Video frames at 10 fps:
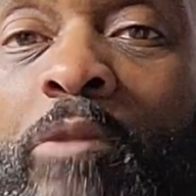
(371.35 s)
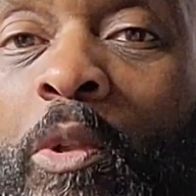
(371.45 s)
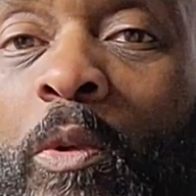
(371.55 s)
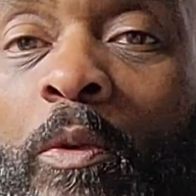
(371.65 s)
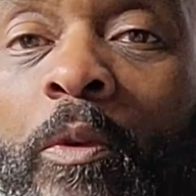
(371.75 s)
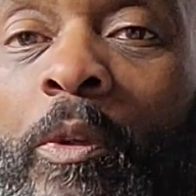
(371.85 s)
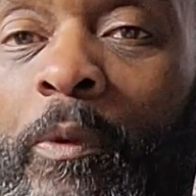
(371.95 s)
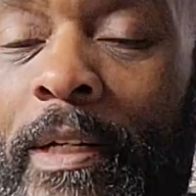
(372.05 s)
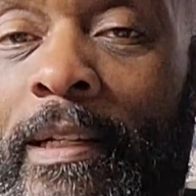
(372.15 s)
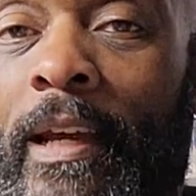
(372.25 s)
2,
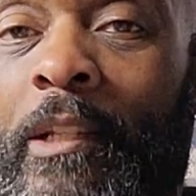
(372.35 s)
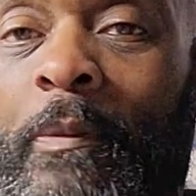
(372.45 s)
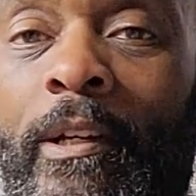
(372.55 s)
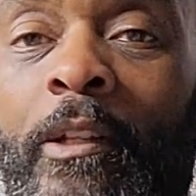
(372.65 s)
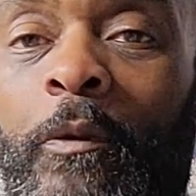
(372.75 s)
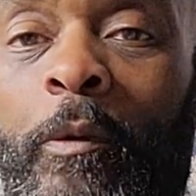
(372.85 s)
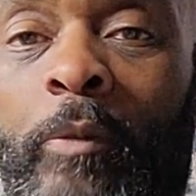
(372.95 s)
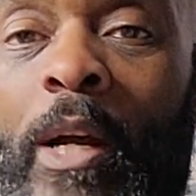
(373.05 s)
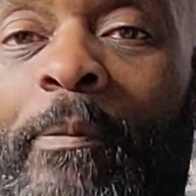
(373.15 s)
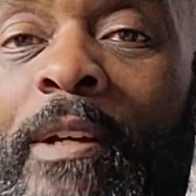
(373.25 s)
3 days, because
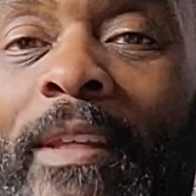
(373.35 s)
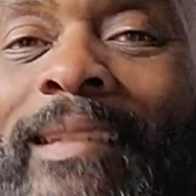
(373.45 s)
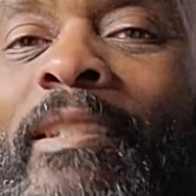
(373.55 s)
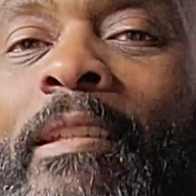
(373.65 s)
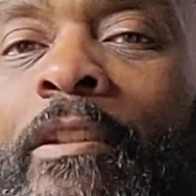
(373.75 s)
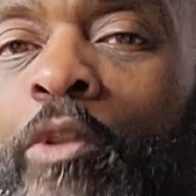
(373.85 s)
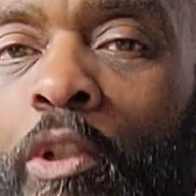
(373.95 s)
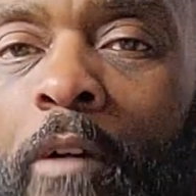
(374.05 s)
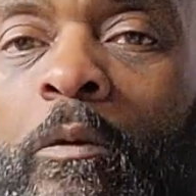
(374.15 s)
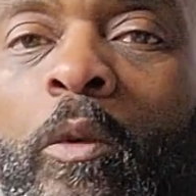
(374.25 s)
with prepping, that's the
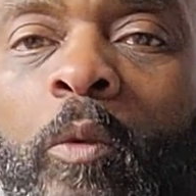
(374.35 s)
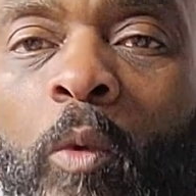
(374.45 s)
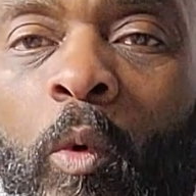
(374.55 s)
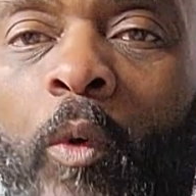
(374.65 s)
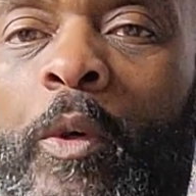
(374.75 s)
general rule.